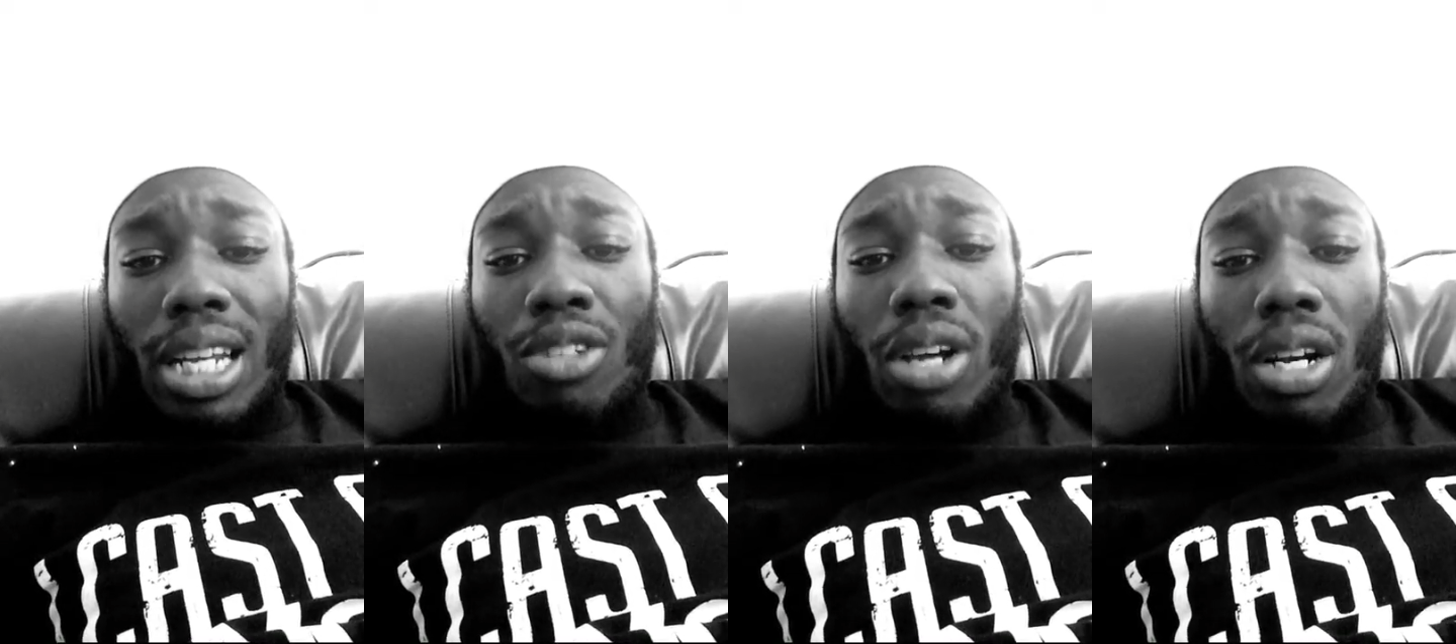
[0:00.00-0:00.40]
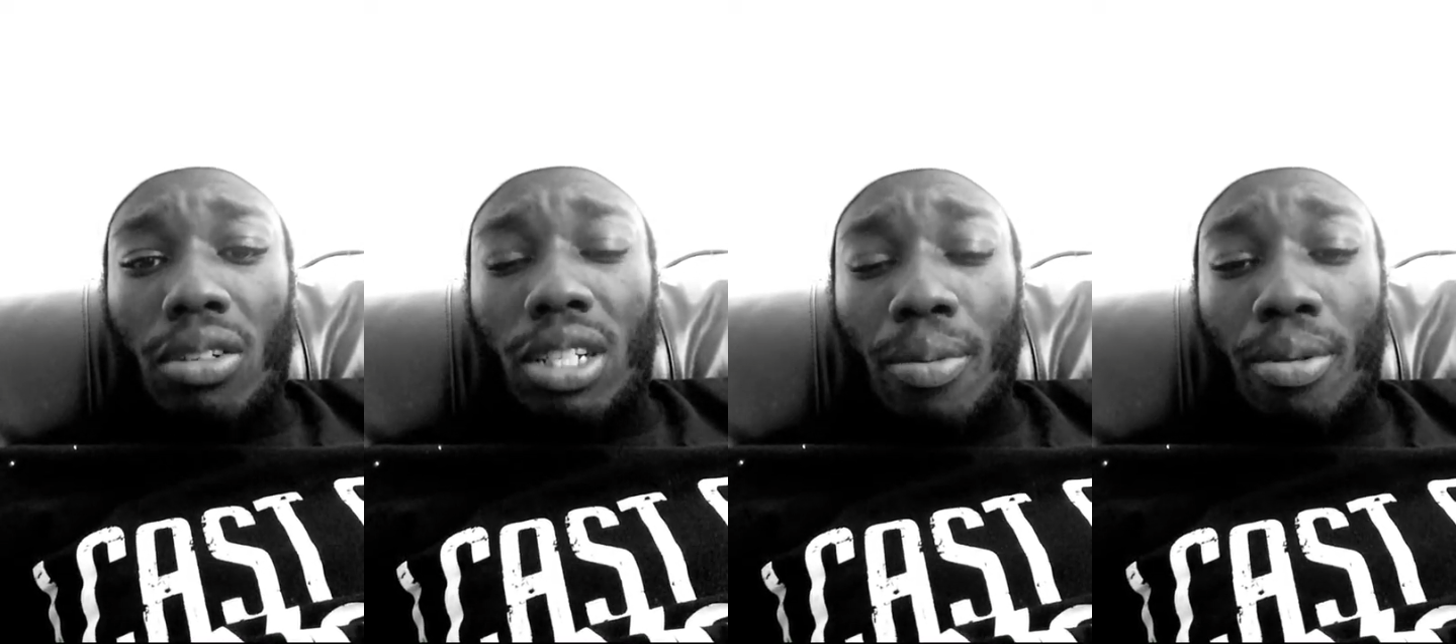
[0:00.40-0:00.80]
I try to do
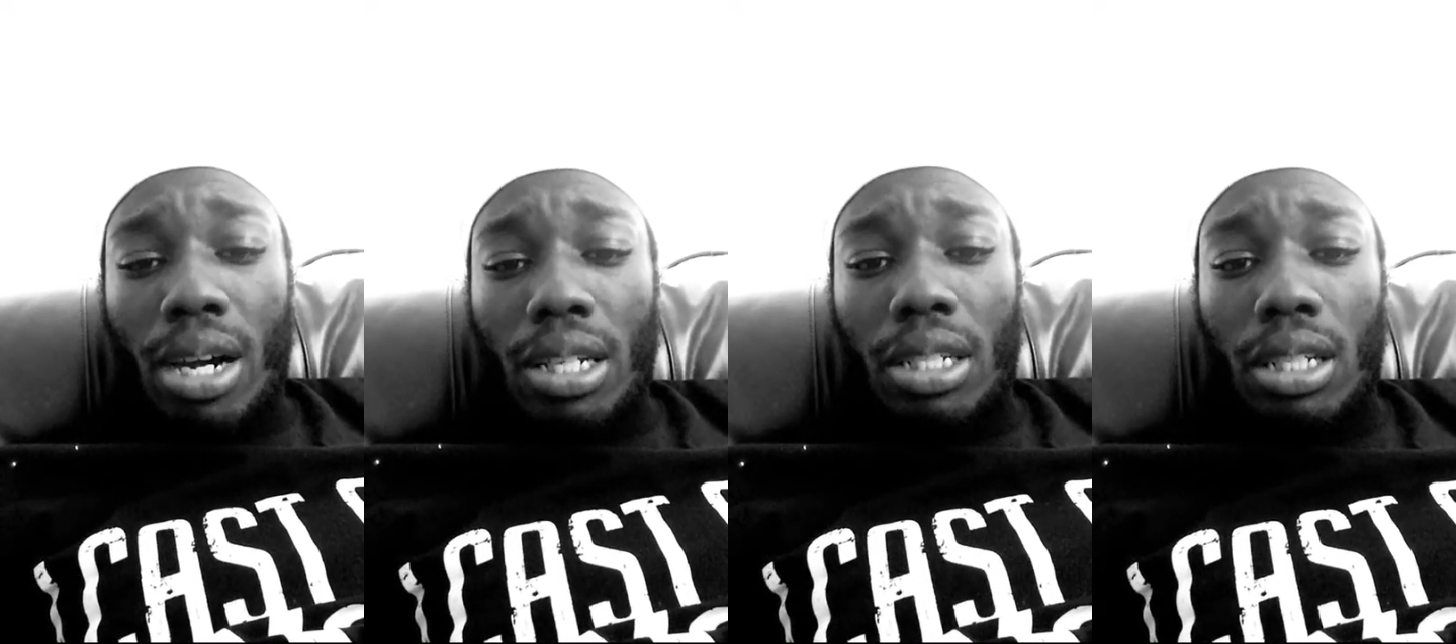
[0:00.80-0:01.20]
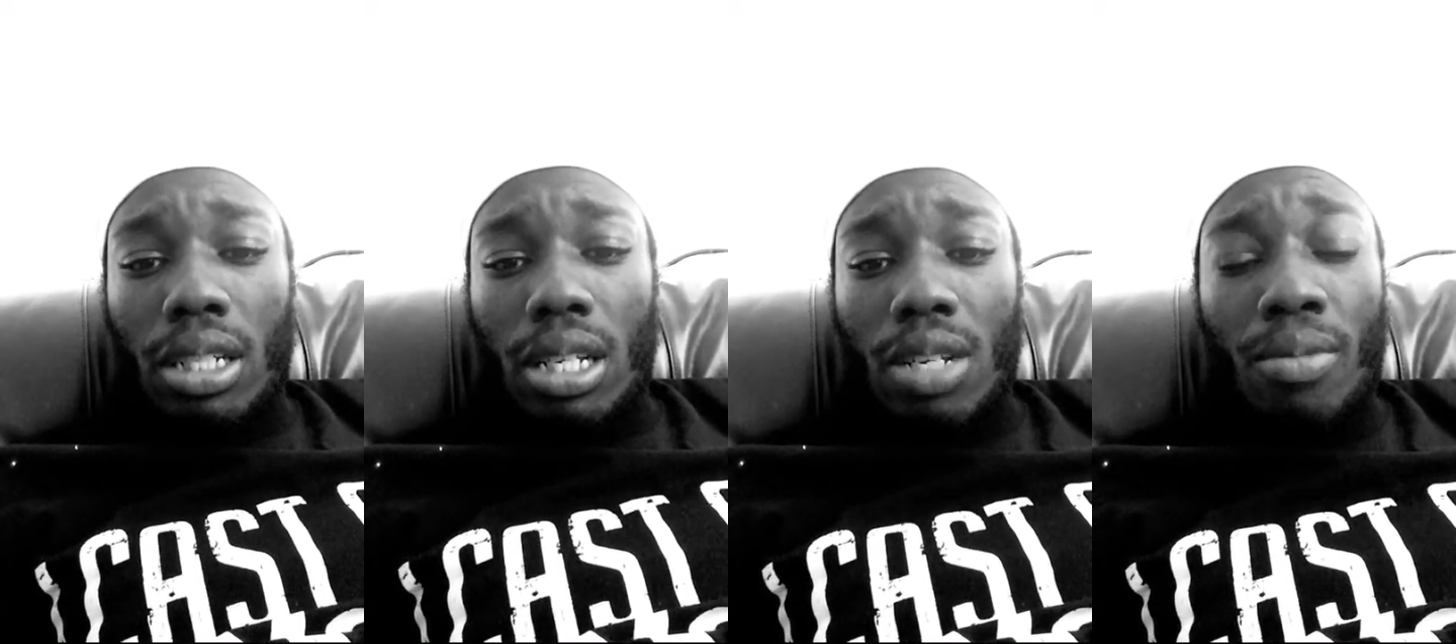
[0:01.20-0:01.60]
set prices
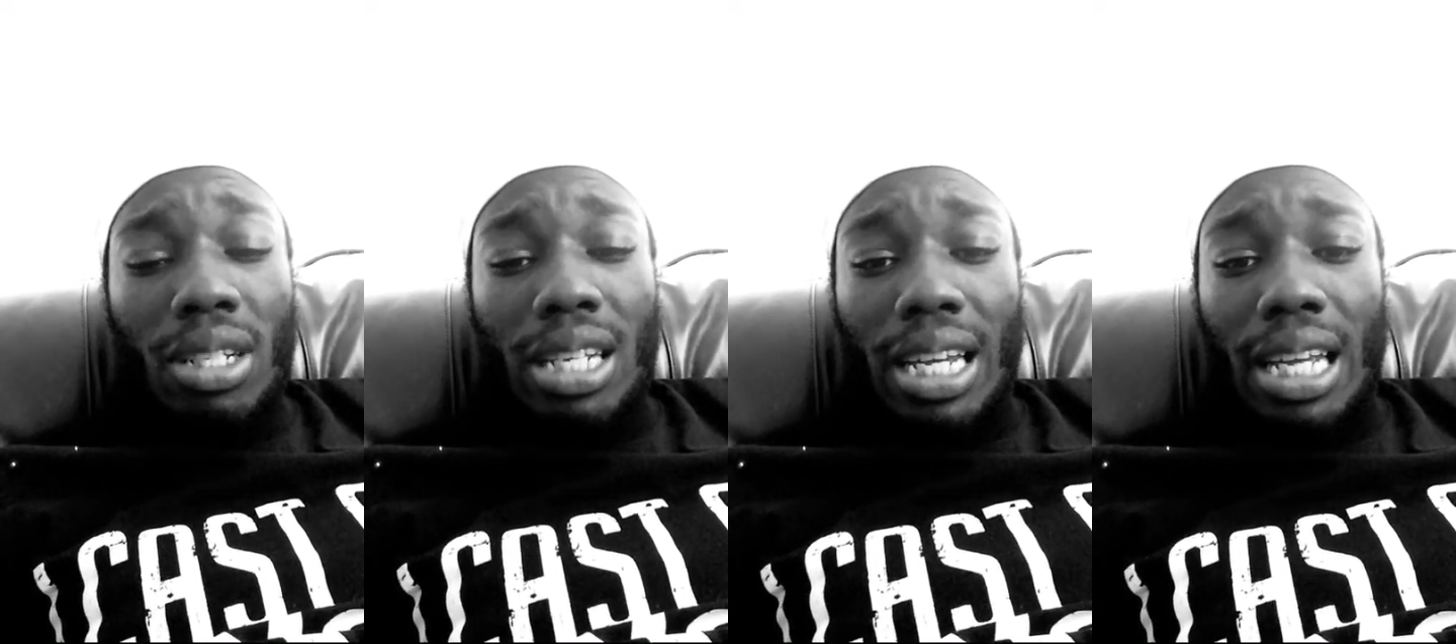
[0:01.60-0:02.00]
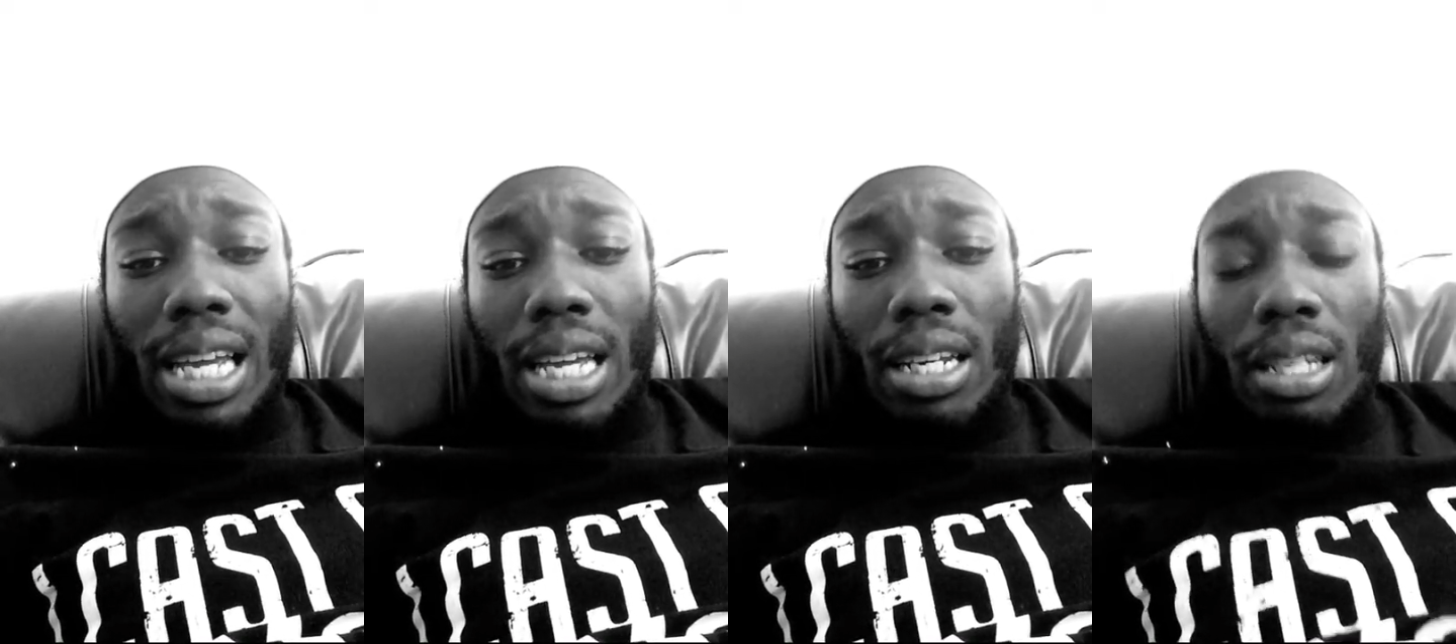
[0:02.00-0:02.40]
as much as I
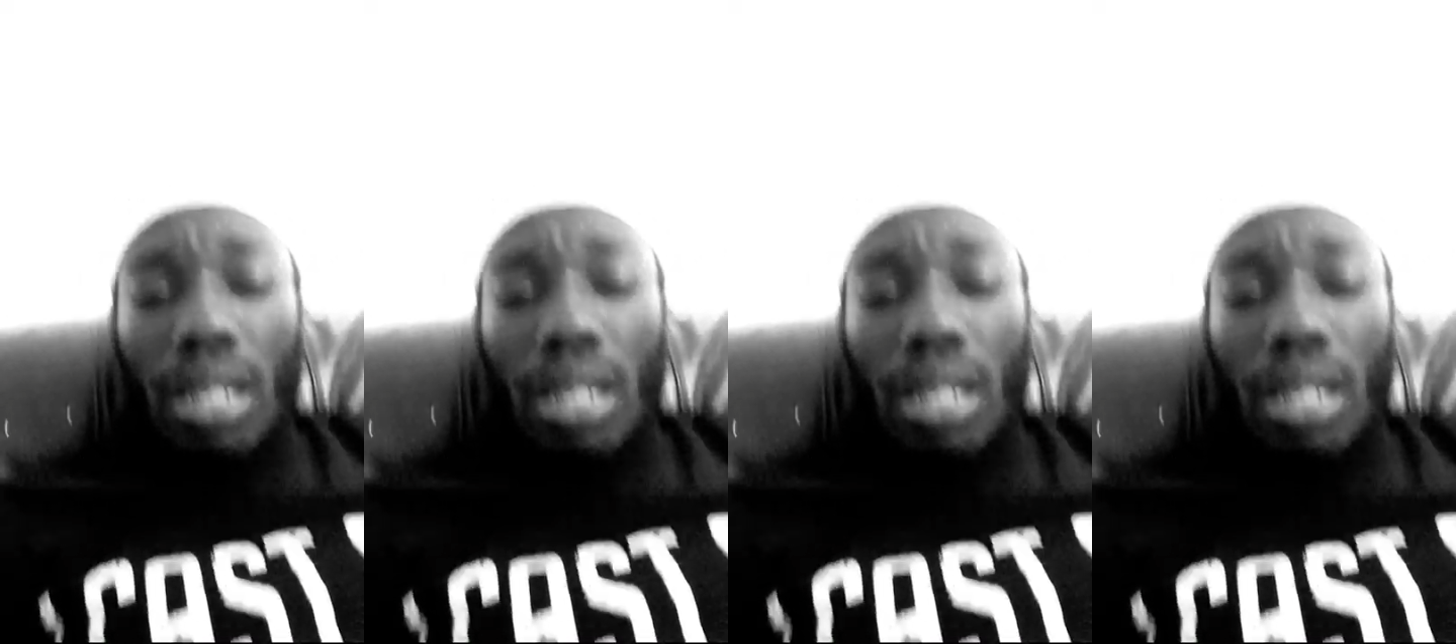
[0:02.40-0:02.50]
can.